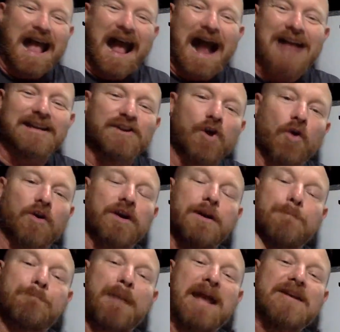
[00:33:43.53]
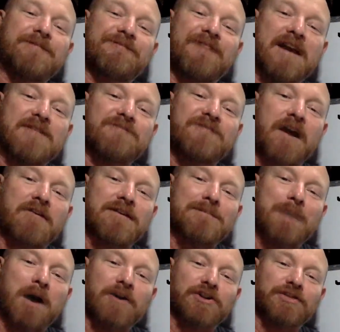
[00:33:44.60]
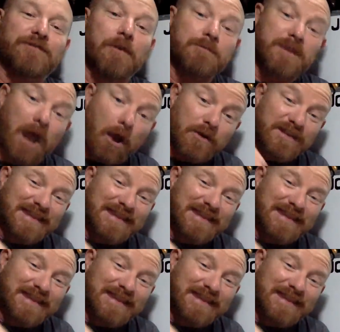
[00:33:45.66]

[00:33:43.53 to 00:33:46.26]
and you're not going to benefit very much from going